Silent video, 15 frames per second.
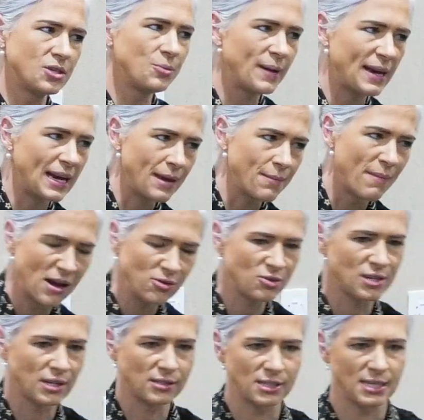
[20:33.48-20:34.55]
many
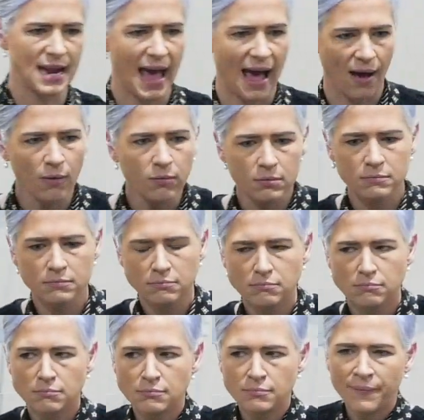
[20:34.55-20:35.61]
emotions now.
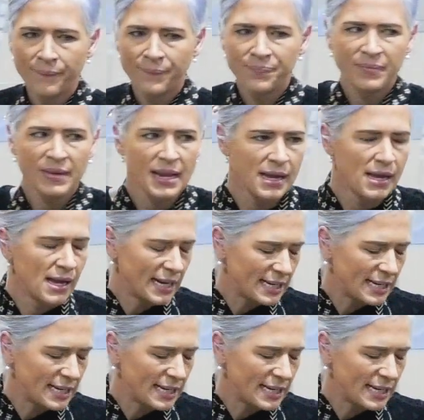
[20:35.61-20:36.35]
He